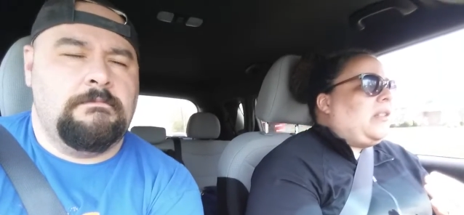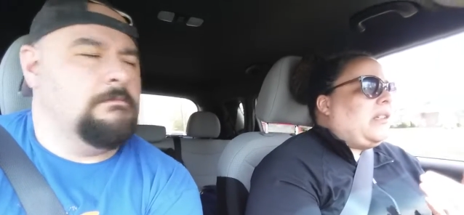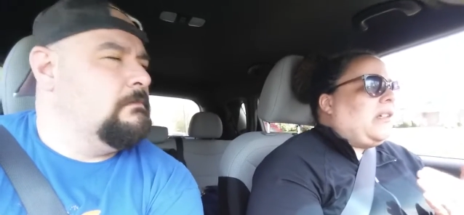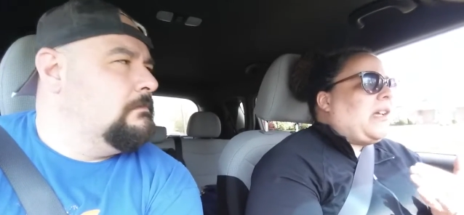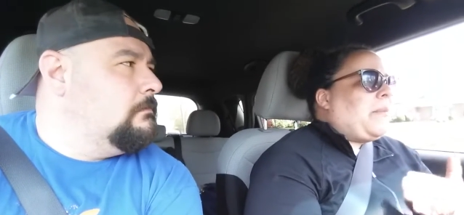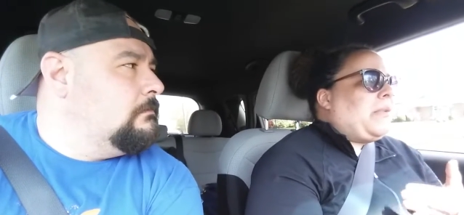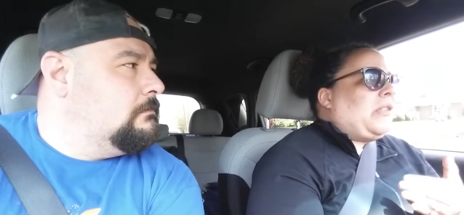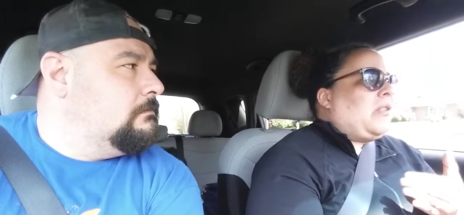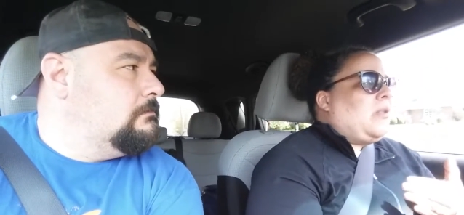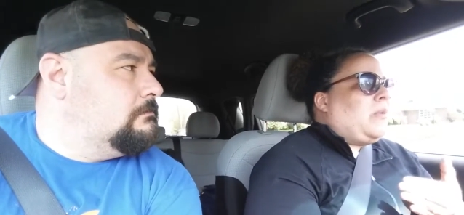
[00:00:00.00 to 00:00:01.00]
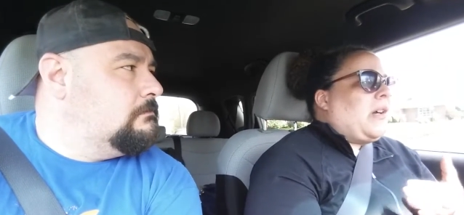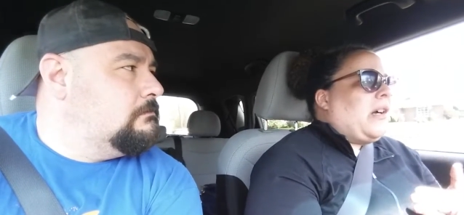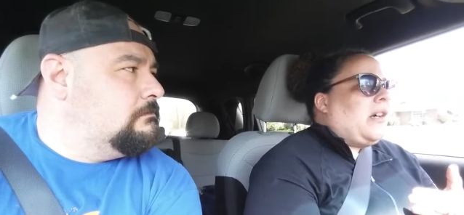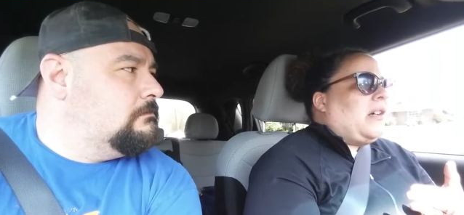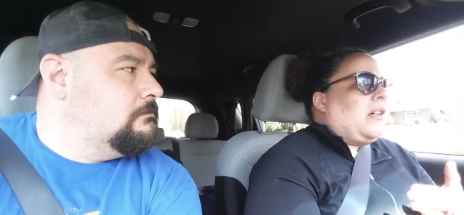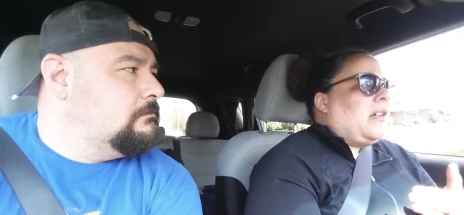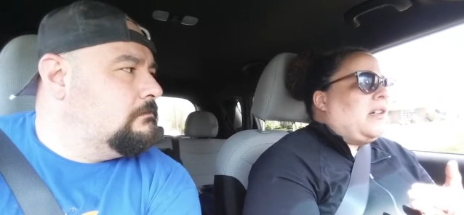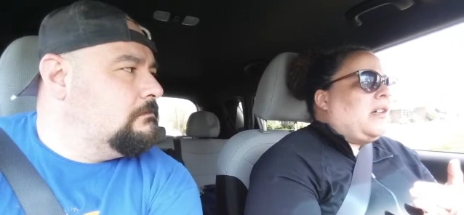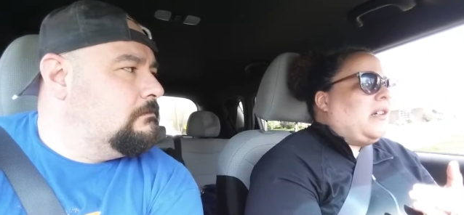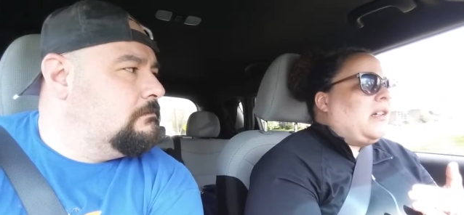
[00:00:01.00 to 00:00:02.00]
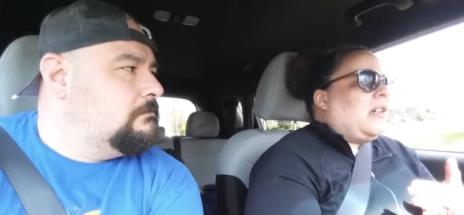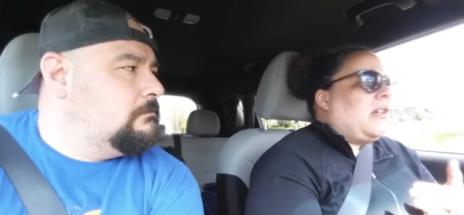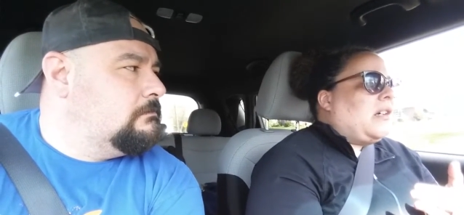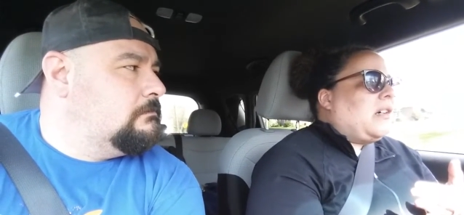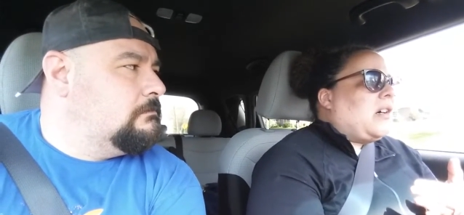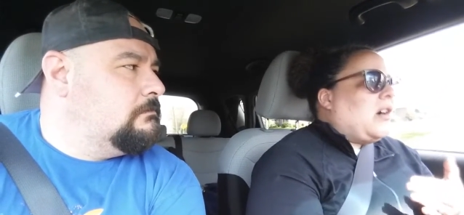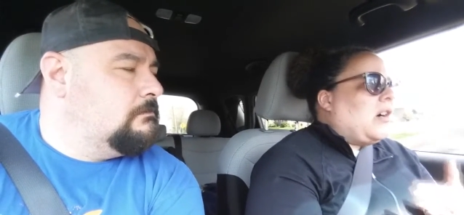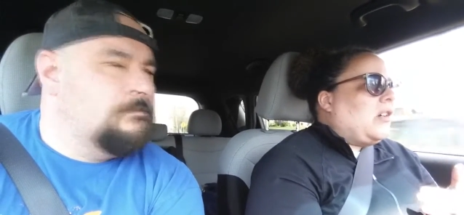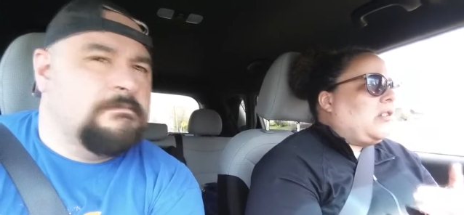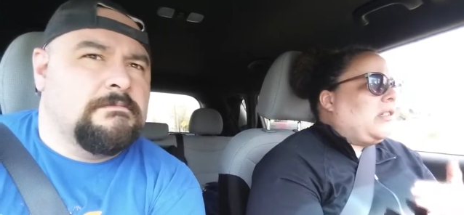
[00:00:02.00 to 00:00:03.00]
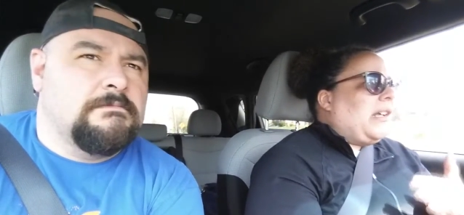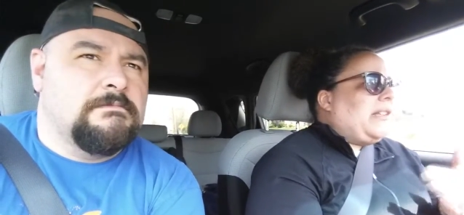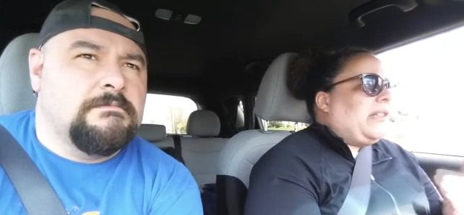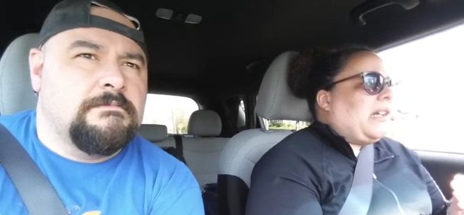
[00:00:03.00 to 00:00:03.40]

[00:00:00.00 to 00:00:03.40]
Speaker 1: The episode where Arnold and